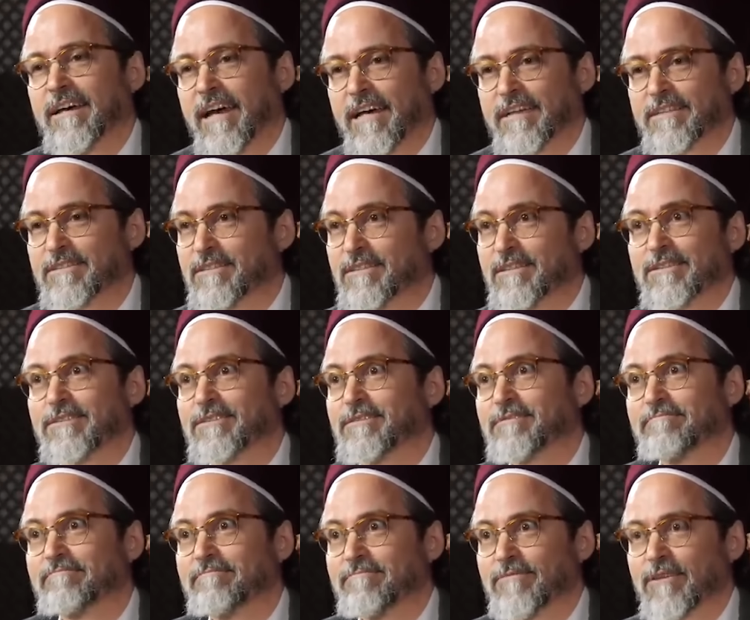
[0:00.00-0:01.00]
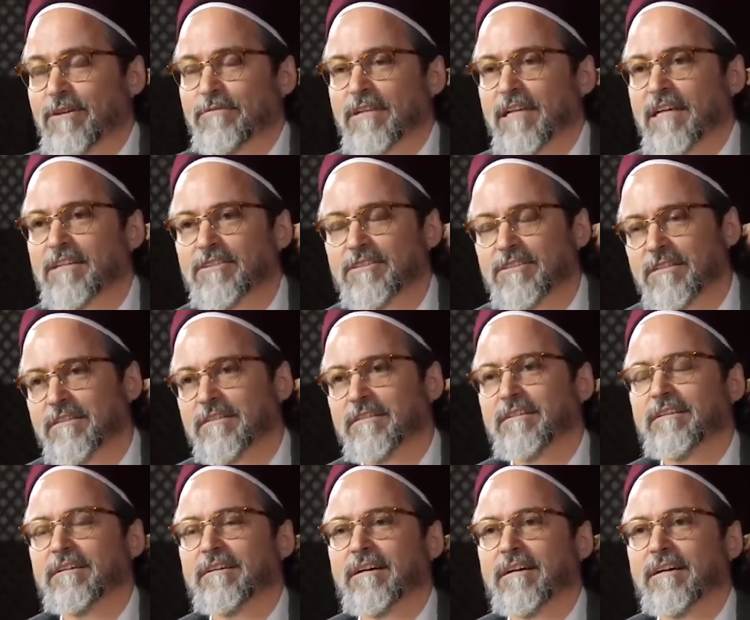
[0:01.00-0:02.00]
has this
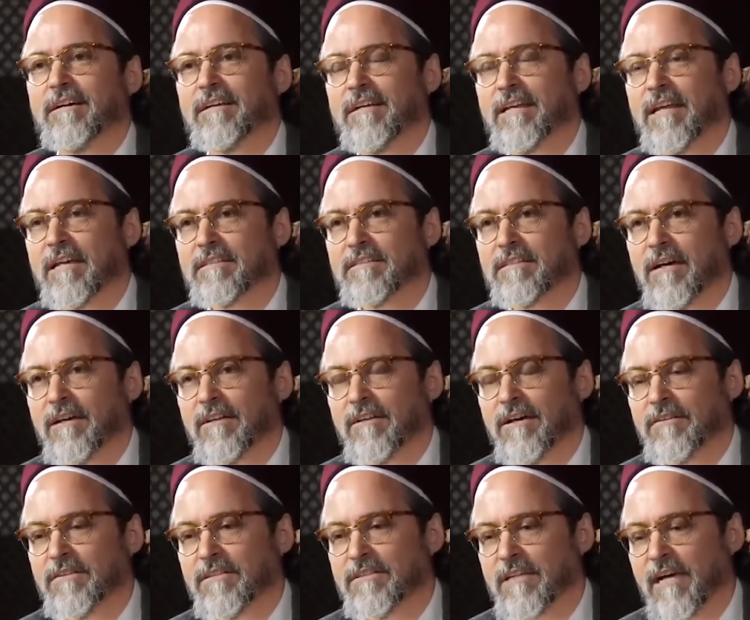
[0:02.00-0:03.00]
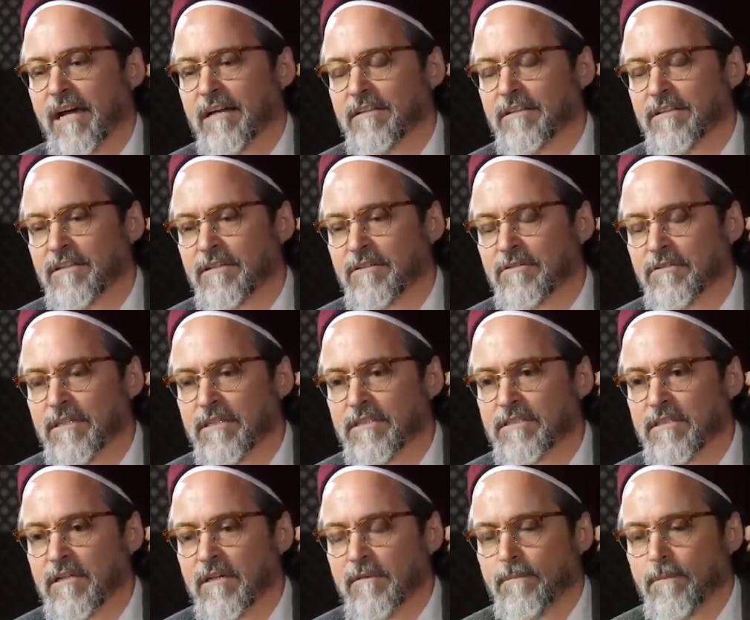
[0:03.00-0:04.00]
revelation in exile on this island in
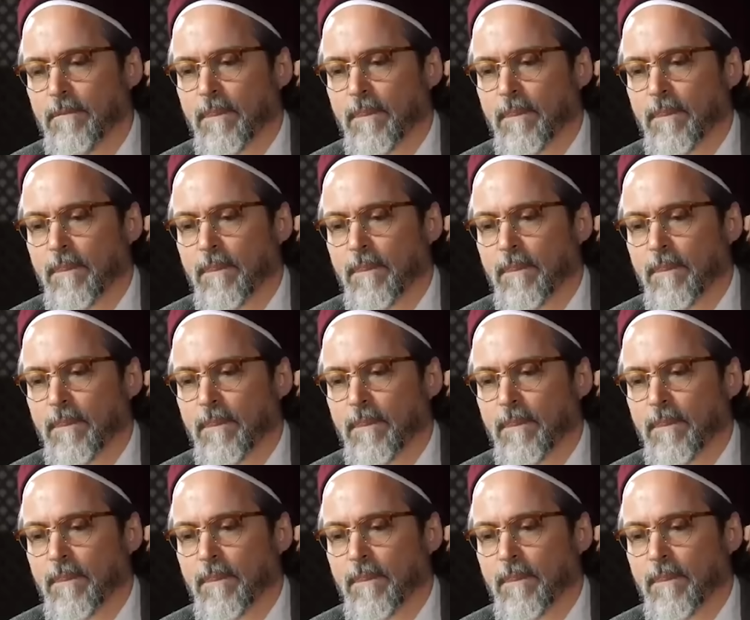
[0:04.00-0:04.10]
Greece,